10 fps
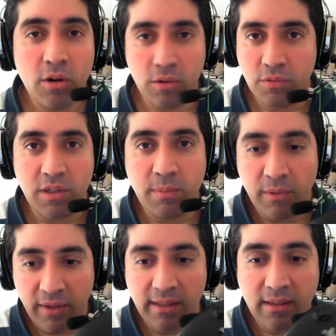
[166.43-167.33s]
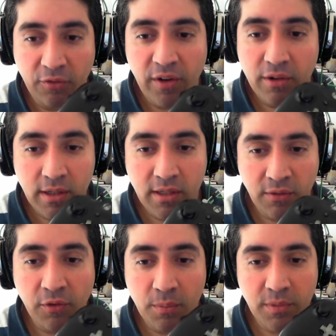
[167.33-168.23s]
or just a bit of interference
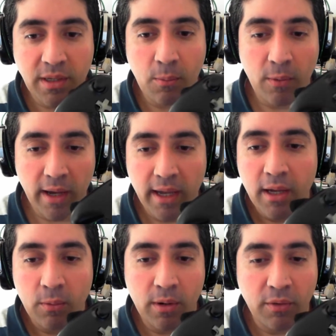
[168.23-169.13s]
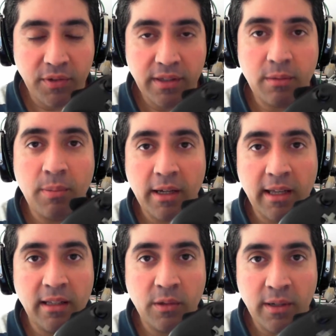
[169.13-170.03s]
from somewhere where obviously it's
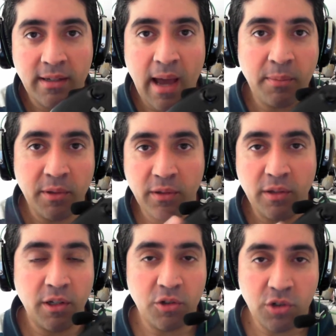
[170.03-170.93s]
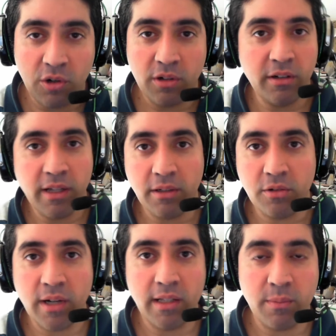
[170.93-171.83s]
plugging into an adapter into the controller and then
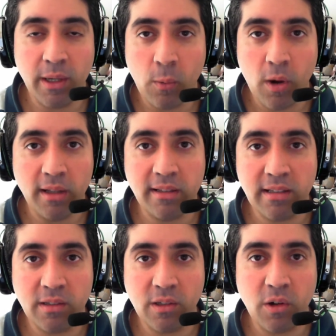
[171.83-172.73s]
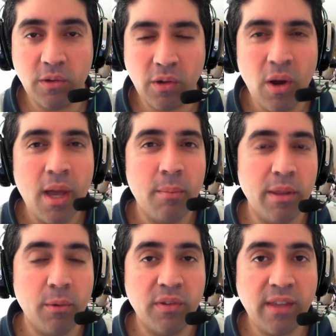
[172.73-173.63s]
transmitting wirelessly to the console. But
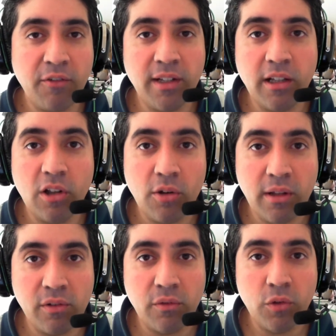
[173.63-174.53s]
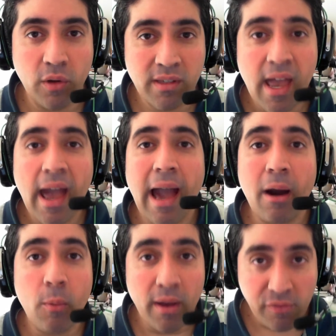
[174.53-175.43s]
there was definitely a low level of noise.
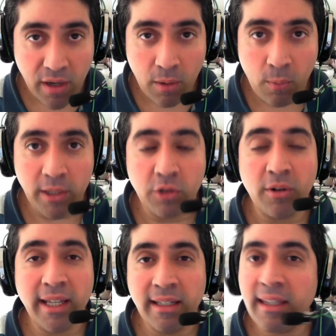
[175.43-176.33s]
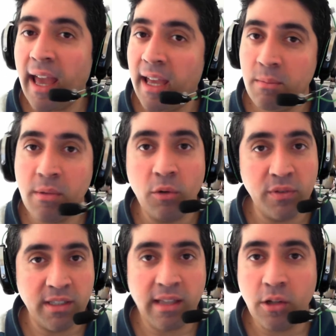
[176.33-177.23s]
However, when you're in game,
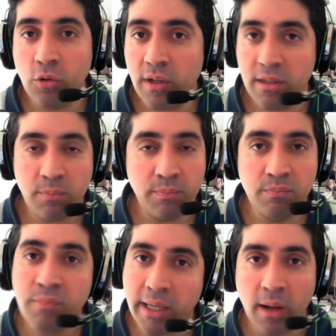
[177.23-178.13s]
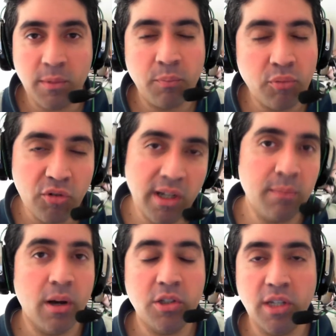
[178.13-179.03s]
obviously that noise becomes pretty
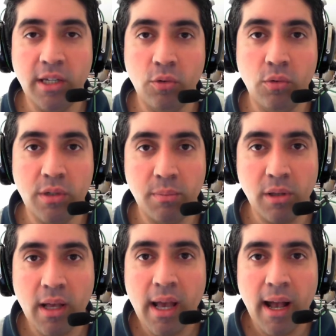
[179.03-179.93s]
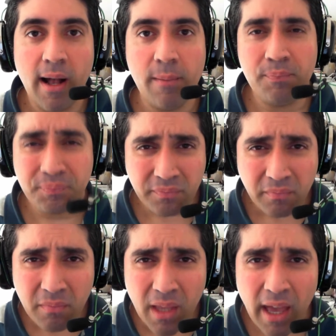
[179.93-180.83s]
much inaudible.
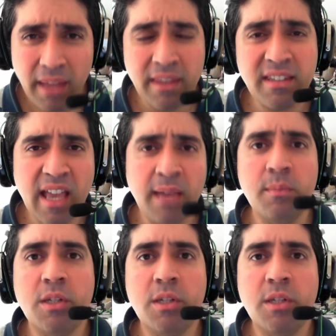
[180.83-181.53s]
At the same